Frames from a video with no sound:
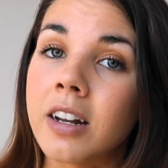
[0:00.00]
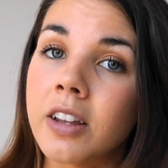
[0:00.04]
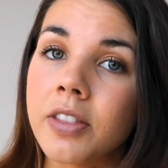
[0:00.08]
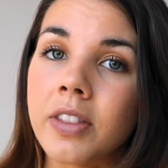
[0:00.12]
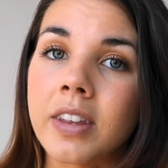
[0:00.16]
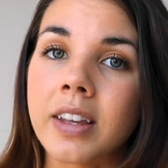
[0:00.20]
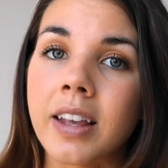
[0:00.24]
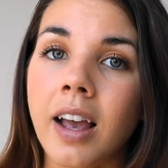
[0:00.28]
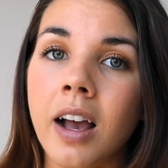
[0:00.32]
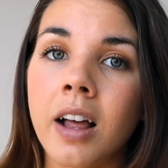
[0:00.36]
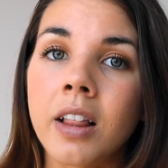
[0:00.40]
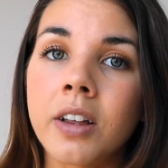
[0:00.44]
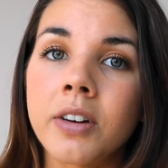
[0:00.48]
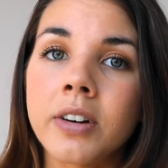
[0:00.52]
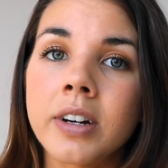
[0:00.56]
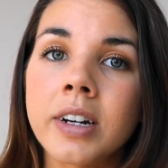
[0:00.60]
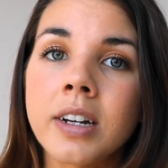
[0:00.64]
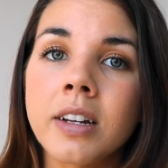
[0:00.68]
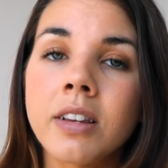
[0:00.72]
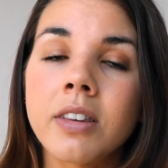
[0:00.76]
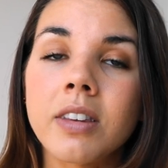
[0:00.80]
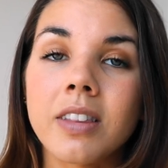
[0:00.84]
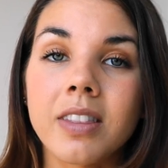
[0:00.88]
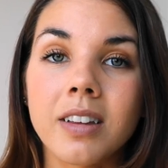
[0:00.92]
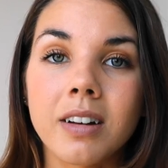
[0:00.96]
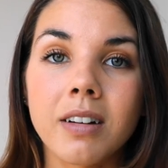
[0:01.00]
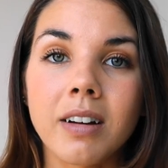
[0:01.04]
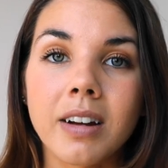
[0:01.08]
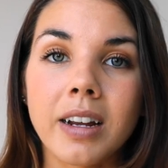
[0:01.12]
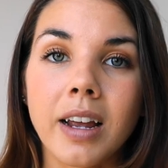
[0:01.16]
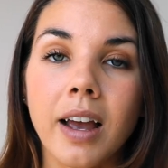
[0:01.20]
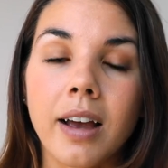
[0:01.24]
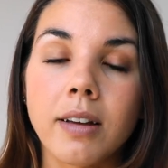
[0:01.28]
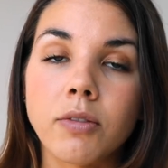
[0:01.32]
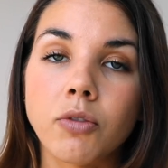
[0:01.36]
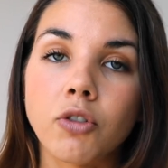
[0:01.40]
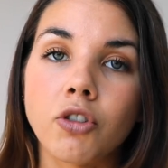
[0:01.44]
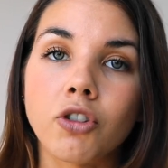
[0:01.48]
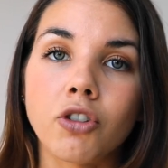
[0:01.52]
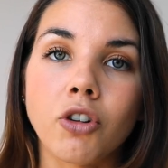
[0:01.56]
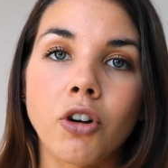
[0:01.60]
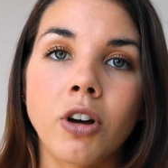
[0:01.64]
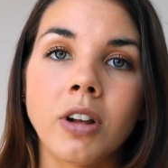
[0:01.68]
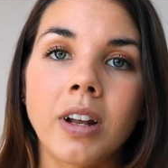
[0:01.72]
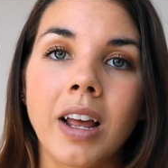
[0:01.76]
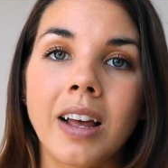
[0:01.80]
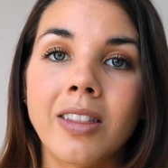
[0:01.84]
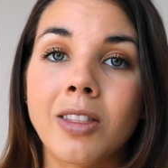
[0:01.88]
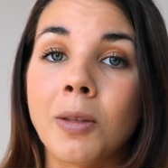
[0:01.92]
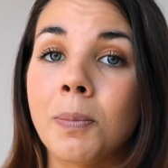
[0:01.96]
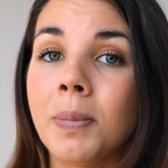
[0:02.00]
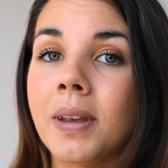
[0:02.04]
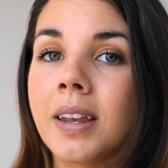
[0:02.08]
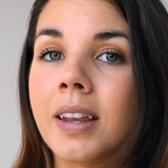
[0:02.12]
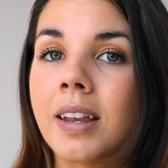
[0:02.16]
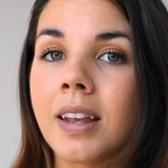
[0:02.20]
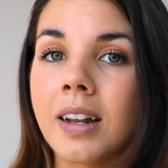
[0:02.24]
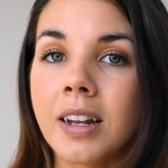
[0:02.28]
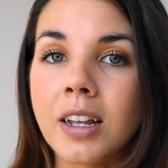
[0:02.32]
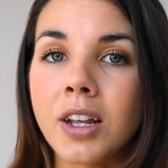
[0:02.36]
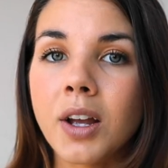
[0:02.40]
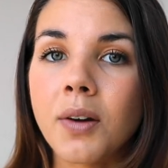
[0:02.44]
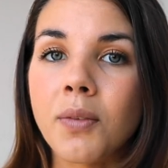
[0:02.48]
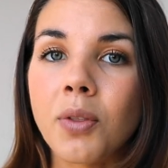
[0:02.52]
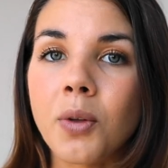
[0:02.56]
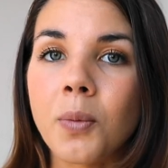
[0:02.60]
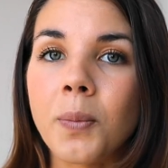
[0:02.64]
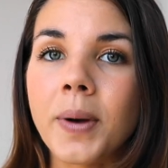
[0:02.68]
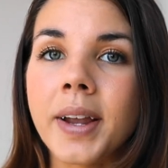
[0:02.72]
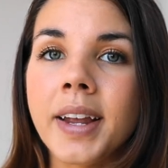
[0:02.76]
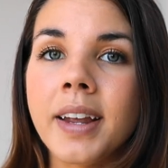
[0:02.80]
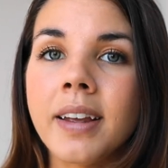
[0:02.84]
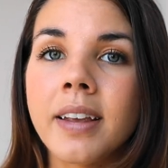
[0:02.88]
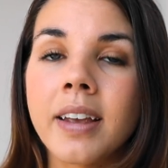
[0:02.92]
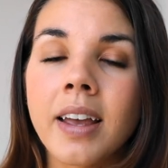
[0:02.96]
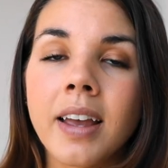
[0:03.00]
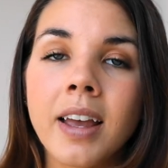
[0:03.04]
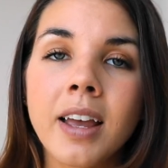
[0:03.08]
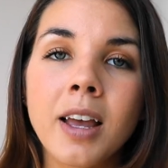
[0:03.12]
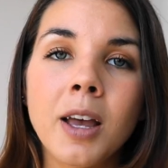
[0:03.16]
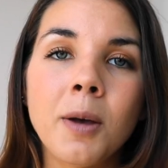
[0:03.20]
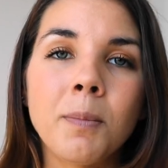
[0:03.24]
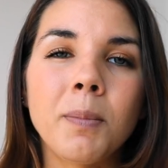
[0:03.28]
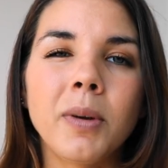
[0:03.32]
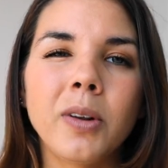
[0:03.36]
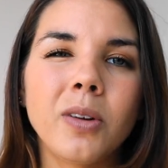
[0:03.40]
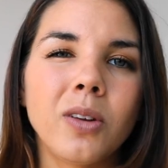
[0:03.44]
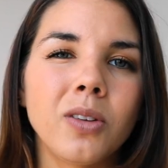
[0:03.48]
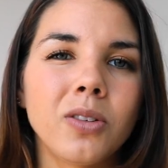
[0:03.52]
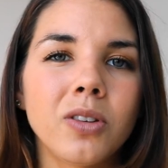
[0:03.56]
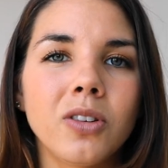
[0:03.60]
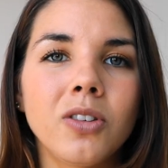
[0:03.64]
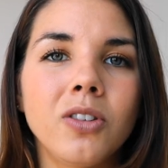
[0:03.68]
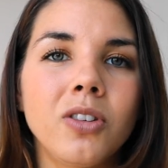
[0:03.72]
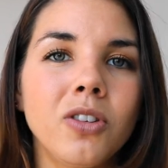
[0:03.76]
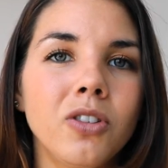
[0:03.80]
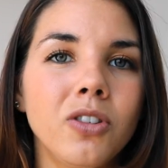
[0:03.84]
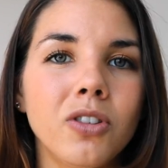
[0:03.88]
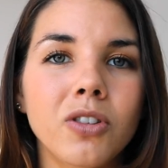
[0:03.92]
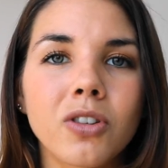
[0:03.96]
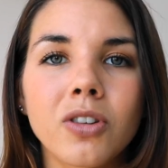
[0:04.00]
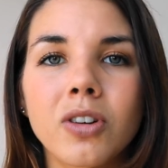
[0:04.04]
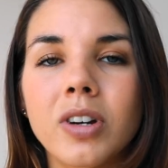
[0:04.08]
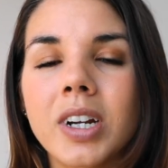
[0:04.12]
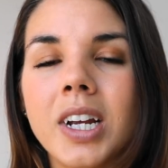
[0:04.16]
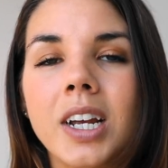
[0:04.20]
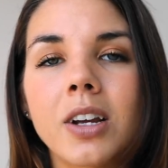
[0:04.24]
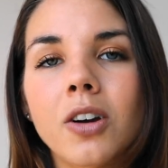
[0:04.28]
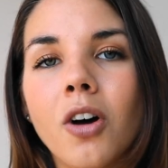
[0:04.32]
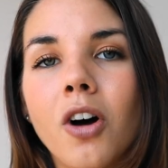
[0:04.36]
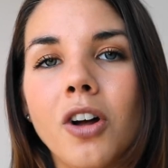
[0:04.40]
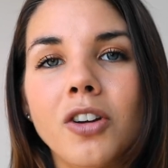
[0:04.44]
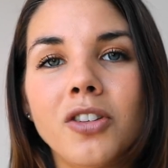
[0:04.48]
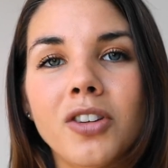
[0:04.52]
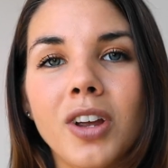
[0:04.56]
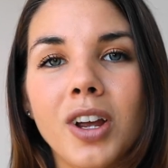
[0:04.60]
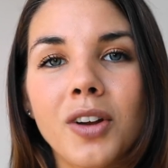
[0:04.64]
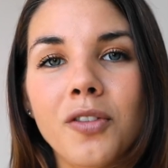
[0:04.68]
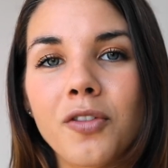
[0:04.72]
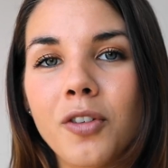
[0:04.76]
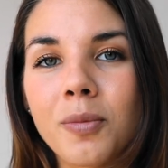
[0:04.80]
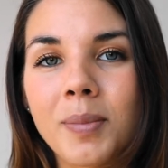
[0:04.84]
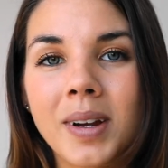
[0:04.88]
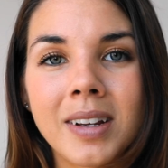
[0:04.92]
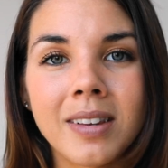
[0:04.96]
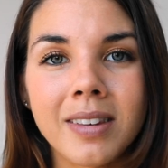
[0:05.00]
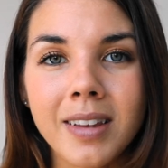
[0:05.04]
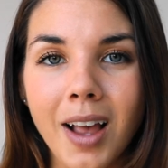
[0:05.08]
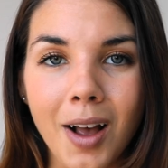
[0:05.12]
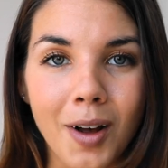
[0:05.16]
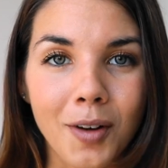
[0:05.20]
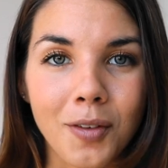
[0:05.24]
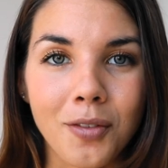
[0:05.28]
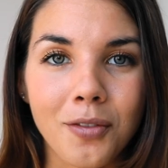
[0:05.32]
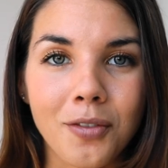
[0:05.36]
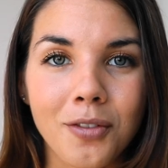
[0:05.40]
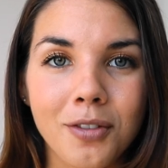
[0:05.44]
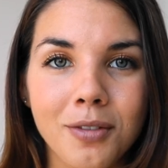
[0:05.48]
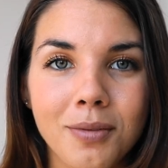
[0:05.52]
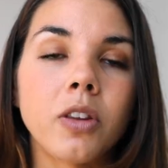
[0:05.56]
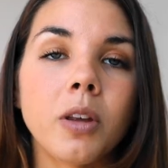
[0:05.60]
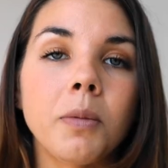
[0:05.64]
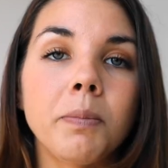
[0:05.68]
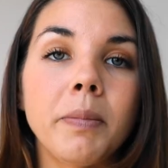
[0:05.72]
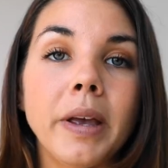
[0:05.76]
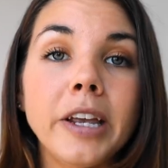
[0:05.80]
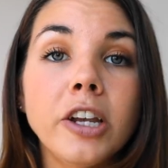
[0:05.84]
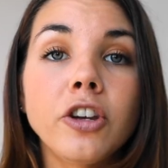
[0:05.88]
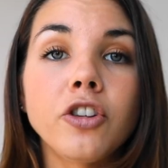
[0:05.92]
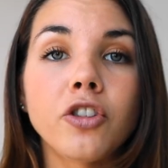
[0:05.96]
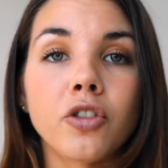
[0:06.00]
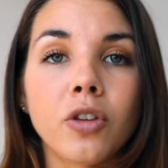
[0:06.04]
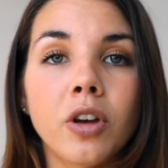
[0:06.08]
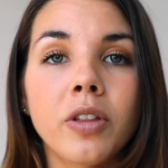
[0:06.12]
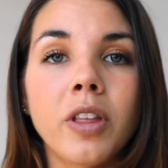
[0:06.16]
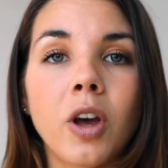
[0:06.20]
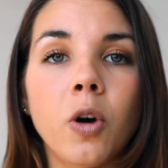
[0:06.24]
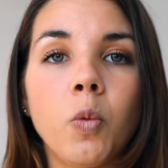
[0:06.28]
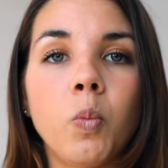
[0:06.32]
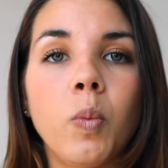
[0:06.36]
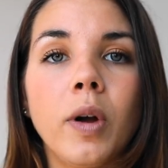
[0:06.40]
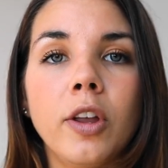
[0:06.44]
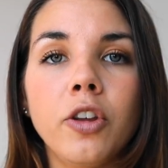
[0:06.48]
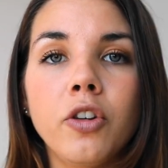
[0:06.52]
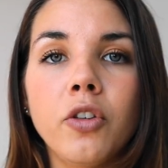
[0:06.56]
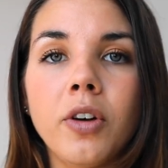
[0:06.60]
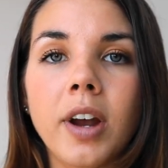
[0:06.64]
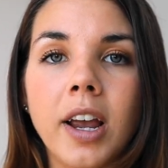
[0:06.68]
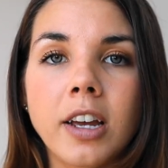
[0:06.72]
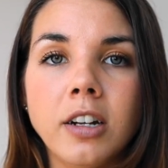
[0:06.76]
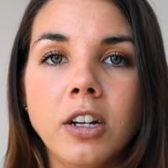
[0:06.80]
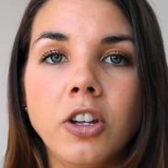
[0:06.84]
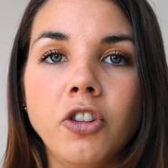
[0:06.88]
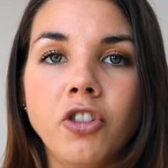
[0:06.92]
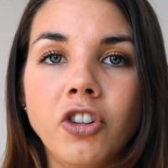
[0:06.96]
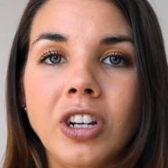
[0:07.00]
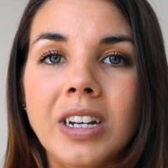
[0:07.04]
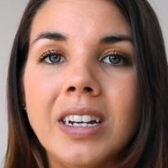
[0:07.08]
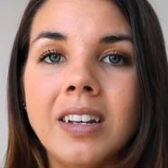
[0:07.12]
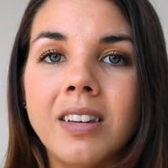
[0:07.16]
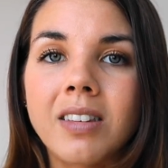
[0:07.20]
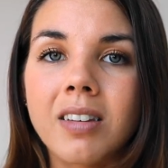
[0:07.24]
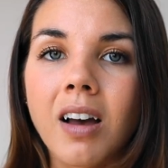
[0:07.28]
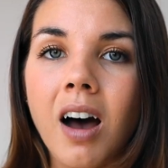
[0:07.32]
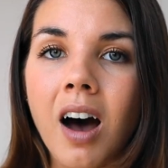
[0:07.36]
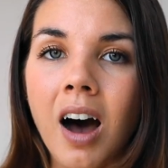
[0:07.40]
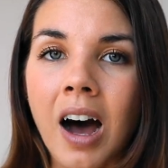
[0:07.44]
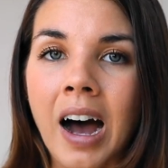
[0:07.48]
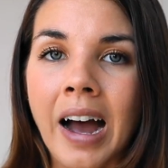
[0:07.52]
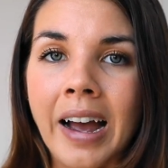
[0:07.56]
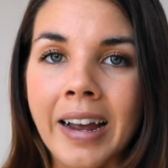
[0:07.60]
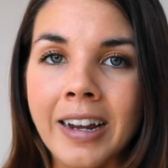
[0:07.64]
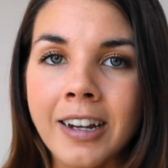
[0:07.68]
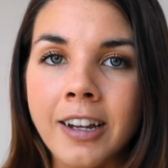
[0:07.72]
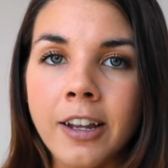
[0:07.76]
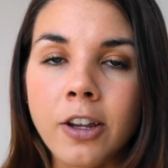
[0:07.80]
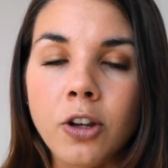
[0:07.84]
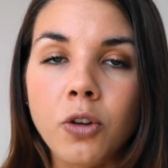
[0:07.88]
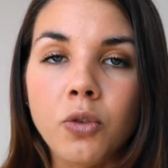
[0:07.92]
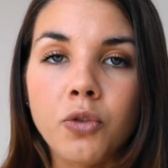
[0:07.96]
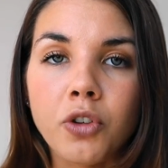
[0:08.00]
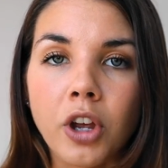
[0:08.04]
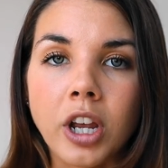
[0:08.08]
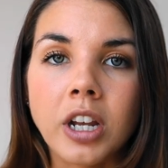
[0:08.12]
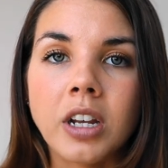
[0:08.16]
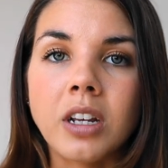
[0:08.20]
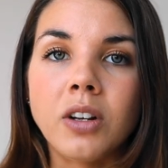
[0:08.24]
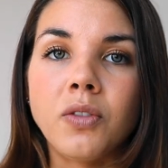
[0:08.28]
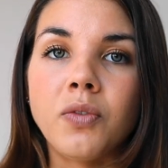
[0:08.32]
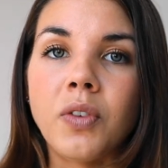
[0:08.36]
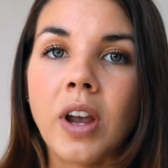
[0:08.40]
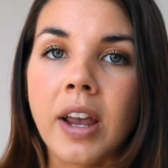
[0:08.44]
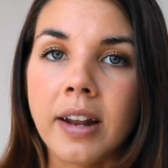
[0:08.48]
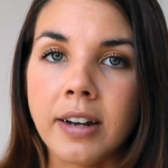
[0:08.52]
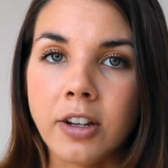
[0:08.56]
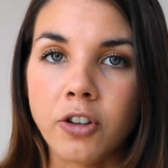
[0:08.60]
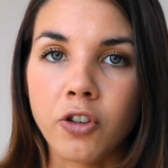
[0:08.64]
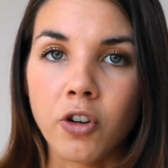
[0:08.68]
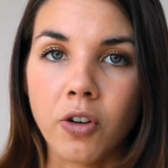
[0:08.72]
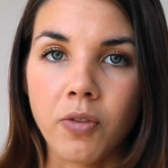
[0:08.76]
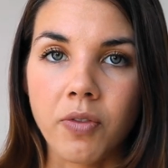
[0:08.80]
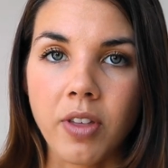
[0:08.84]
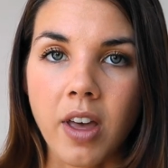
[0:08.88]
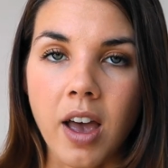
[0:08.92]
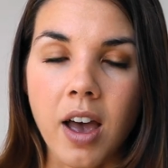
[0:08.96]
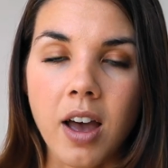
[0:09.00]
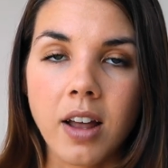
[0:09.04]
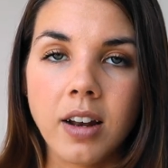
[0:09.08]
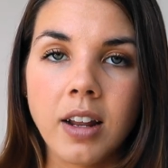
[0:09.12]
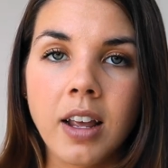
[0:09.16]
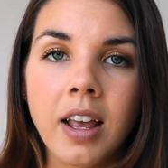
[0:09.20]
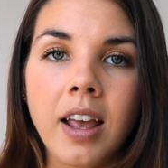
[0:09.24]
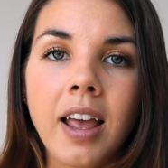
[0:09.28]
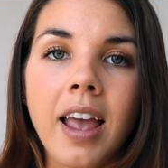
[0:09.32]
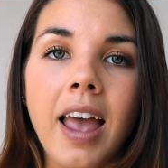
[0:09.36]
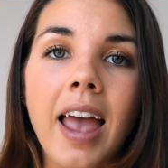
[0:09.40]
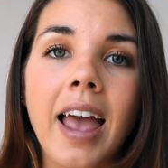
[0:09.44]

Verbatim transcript: edit the galleries that I have shot at the beginning of the week, but also to just create content for myself. So make sure that when your energy is high, you take advantage of that.